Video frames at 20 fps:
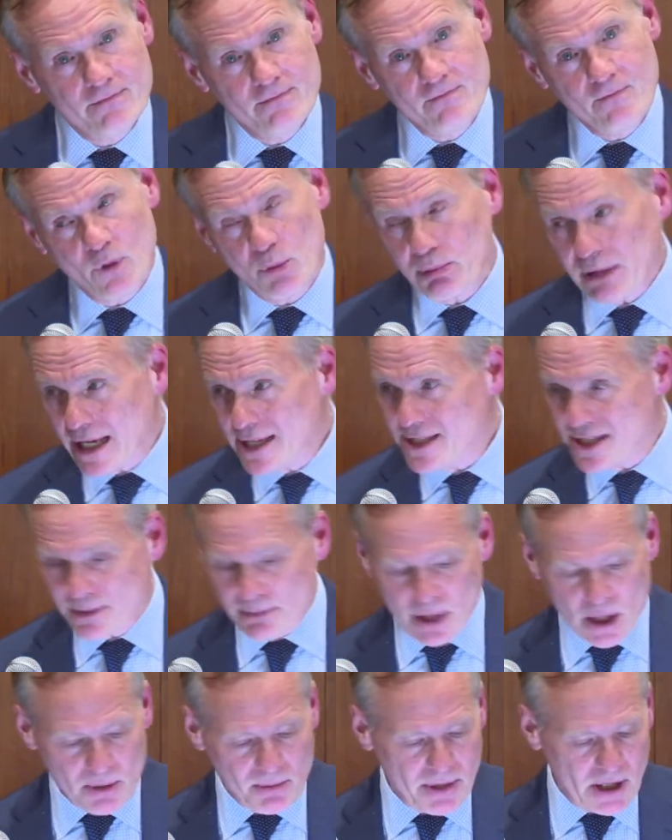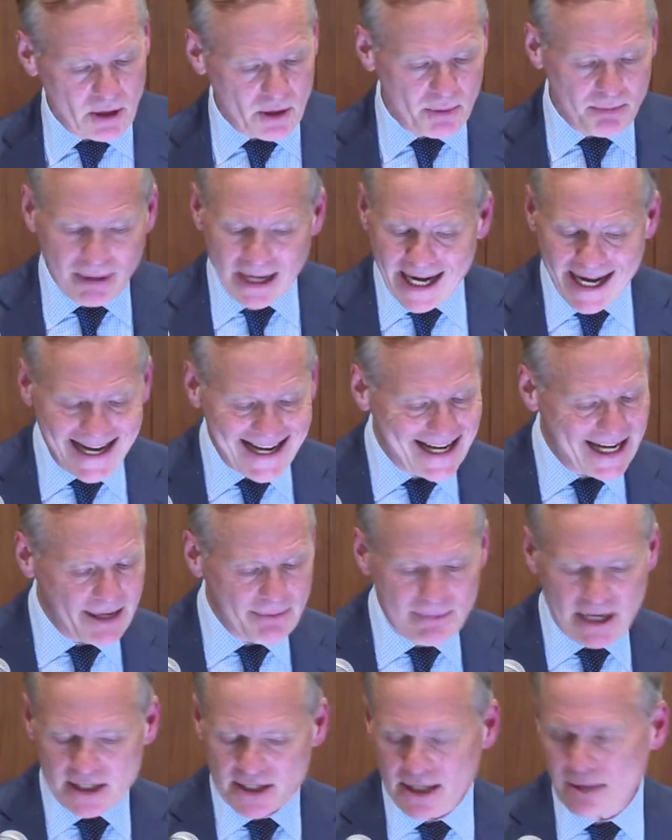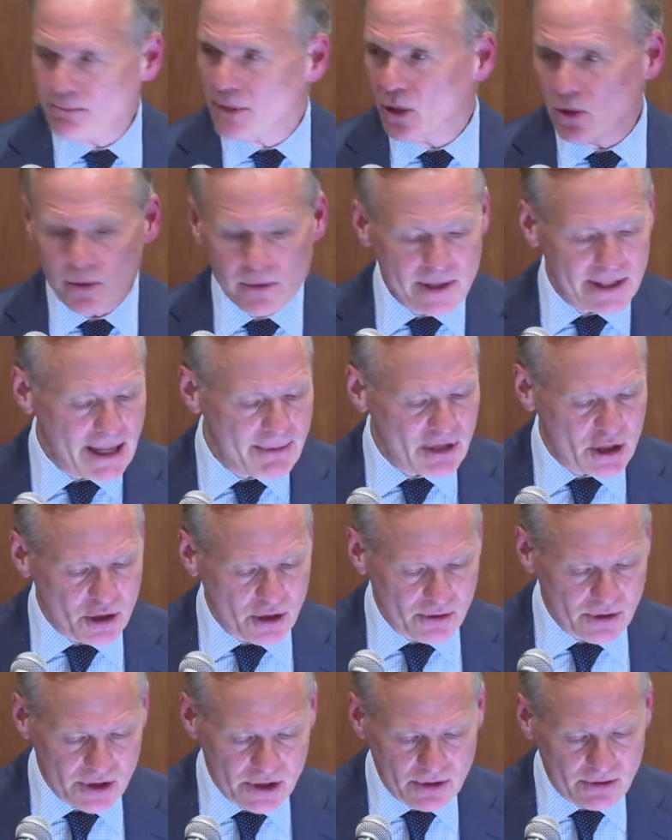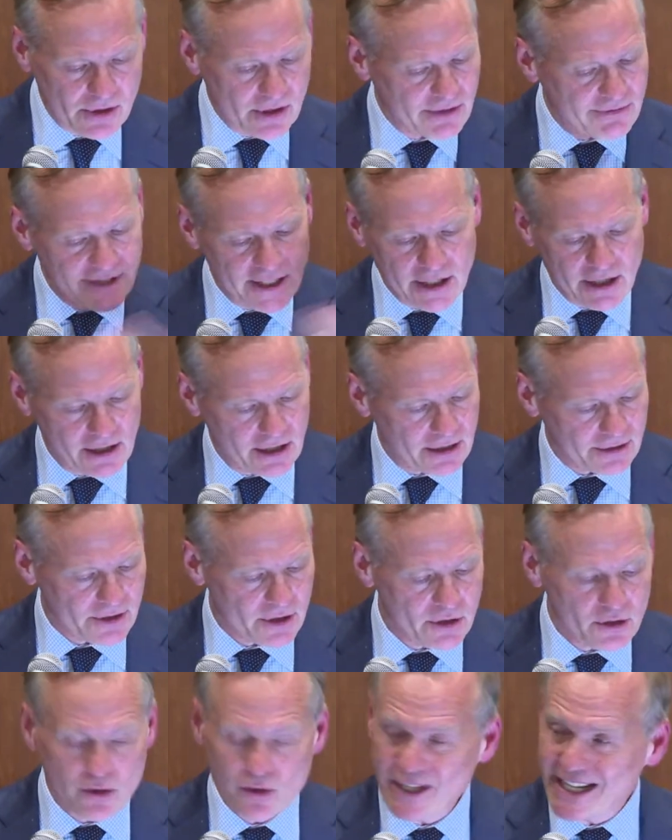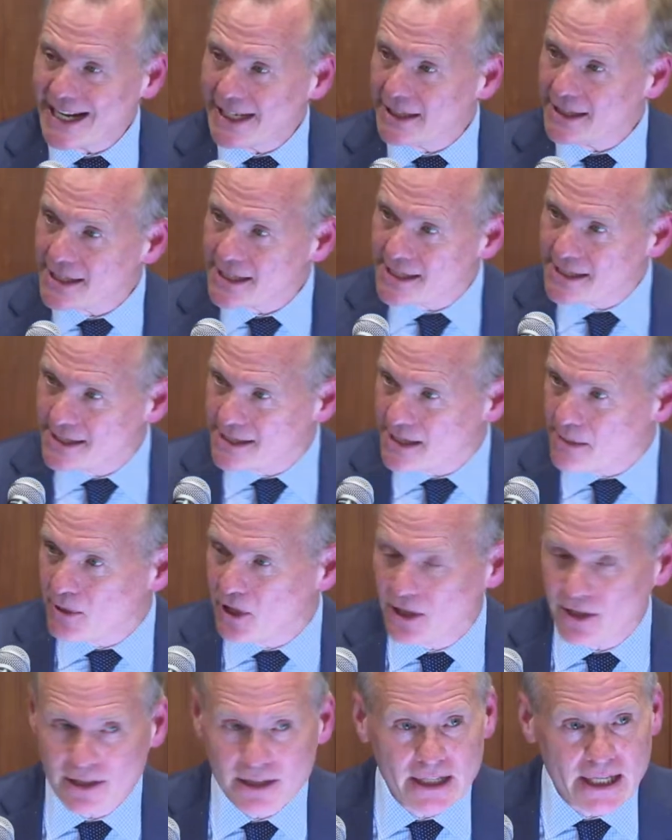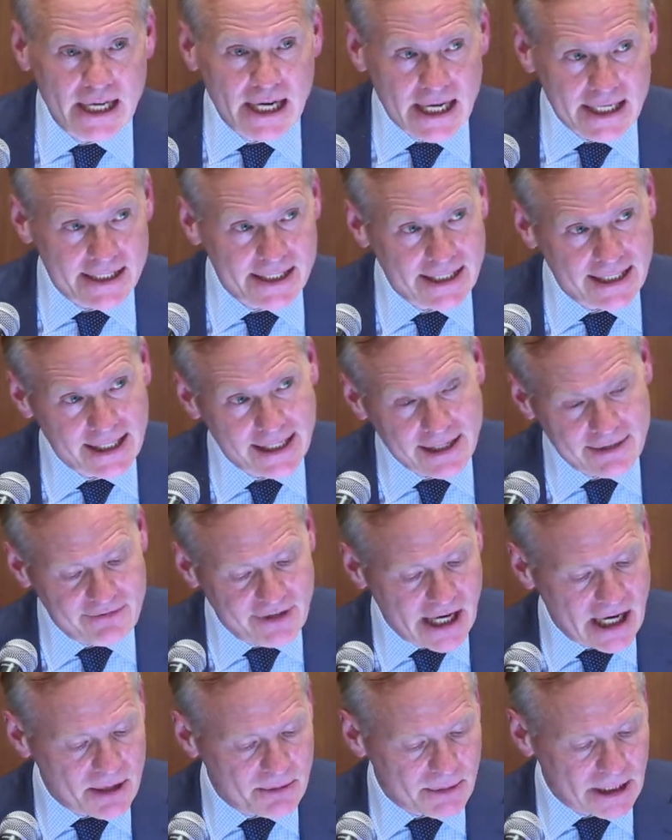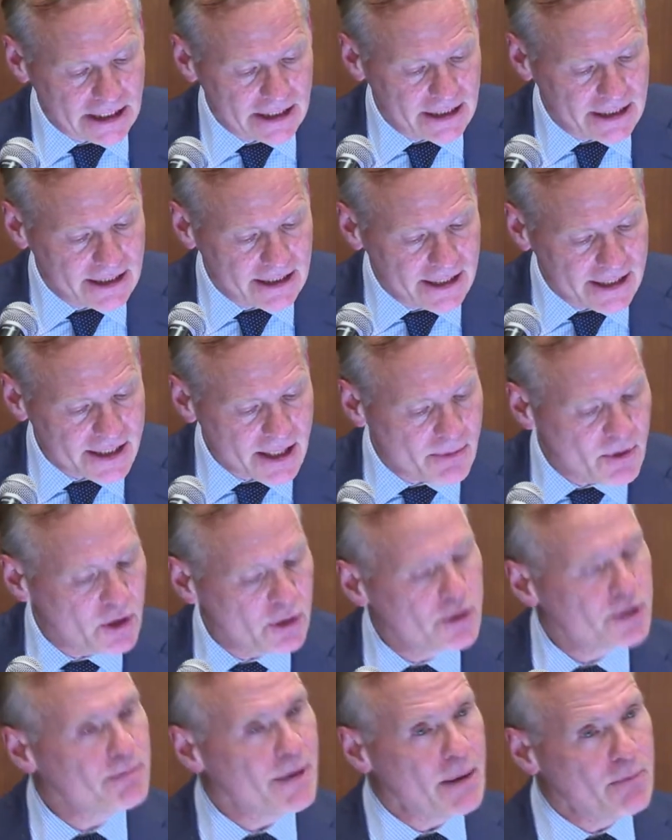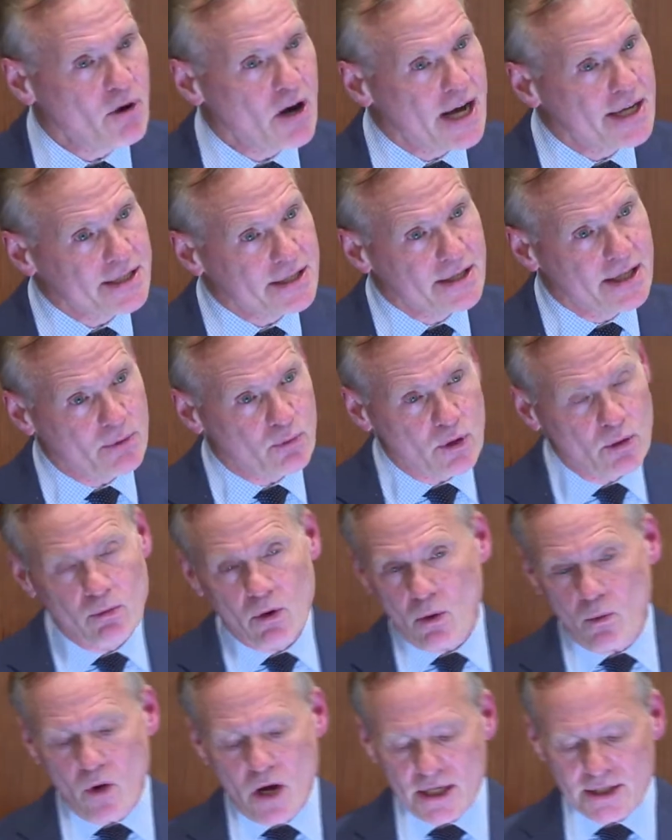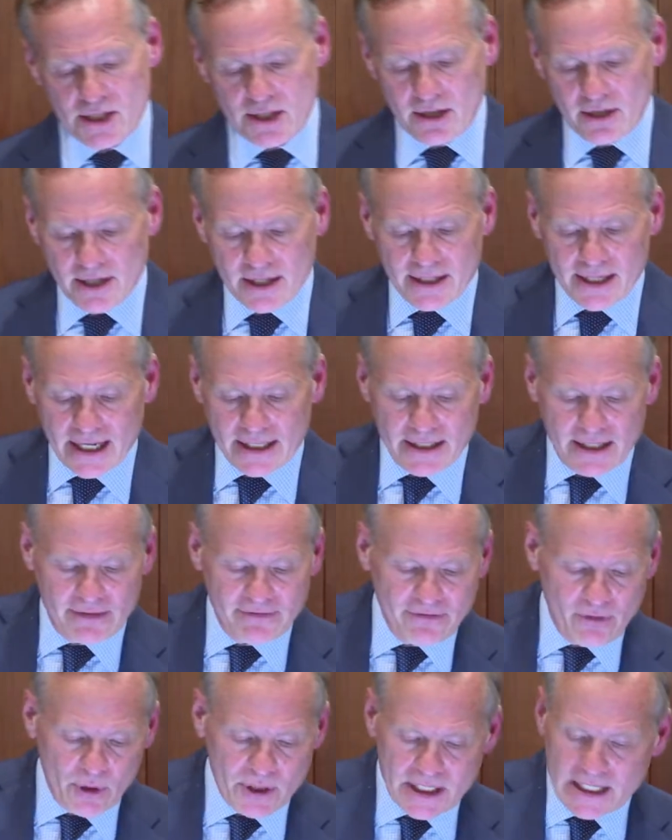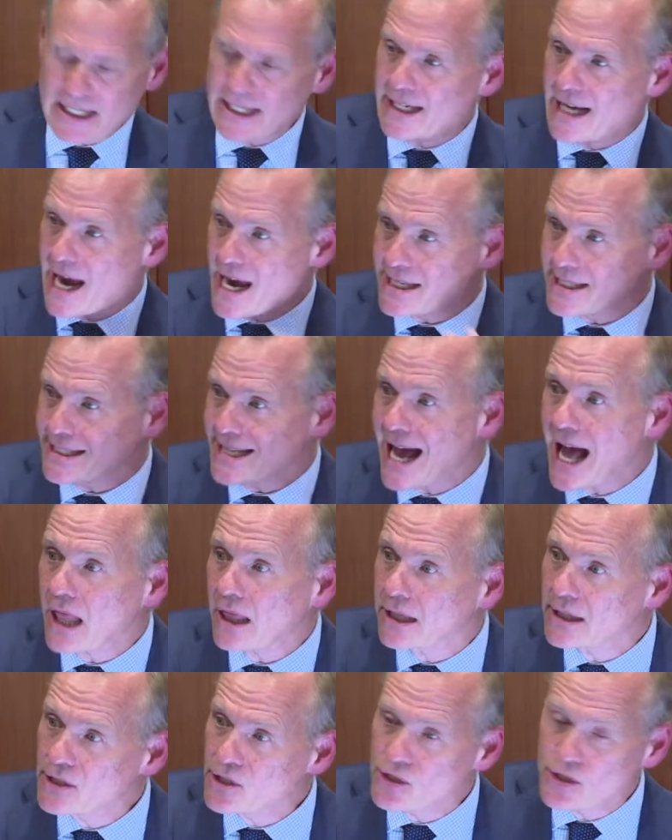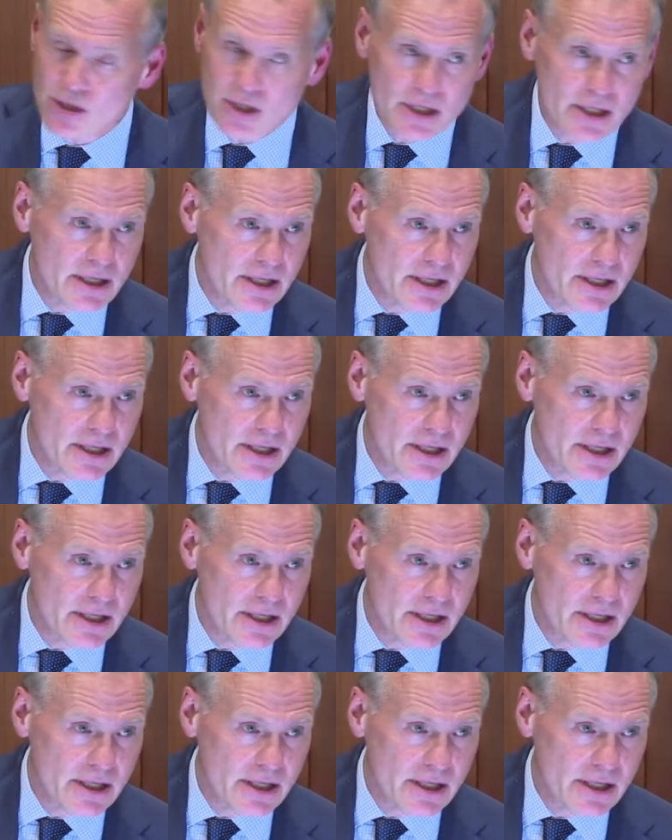replace the buttermilk by mixing milk with lemon juice or vinegar to create the similar acidic environment. Someone who's memorized that World War I started in 1914 has knowledge.